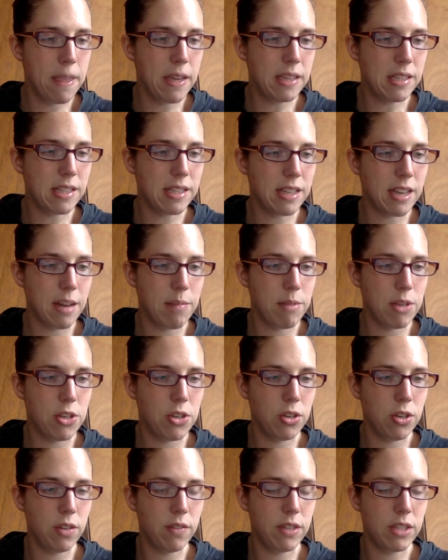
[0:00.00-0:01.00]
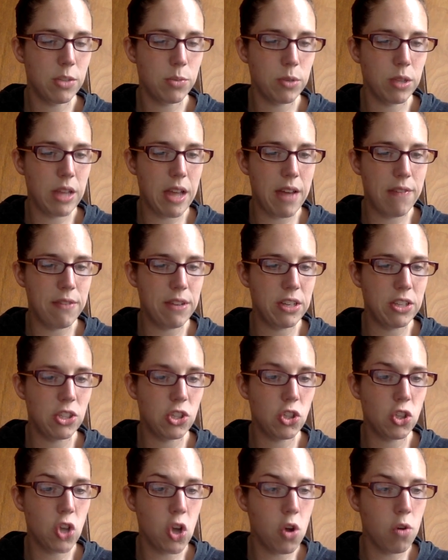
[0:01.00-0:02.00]
This time the two of us were
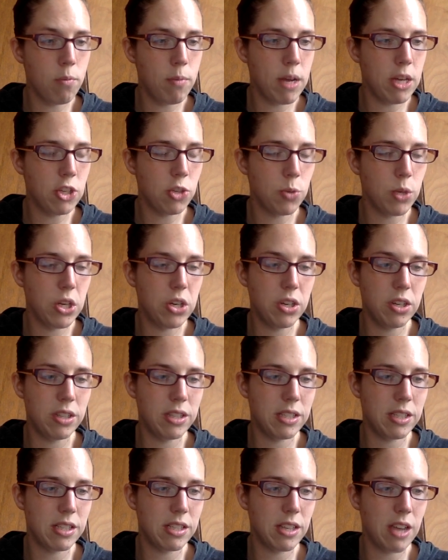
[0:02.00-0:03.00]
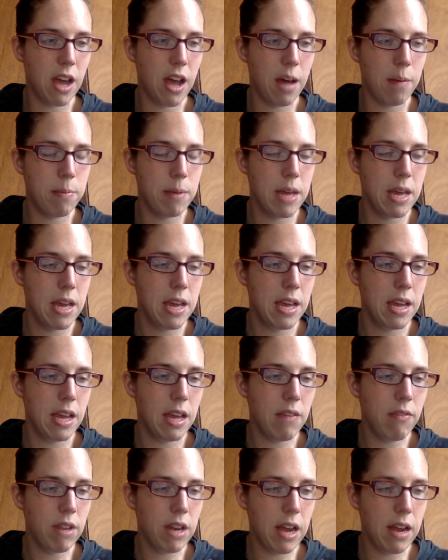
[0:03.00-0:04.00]
laughing so much we couldn't stop,
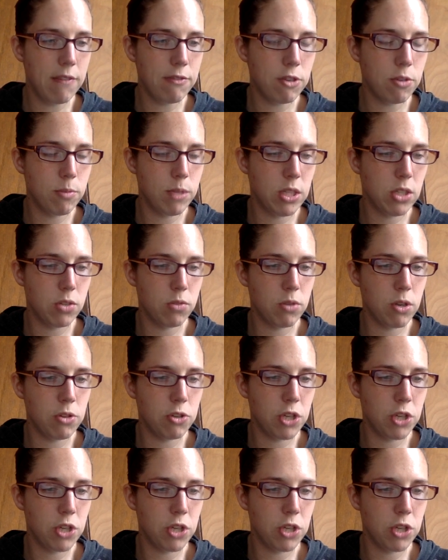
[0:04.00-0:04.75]
even after Mr.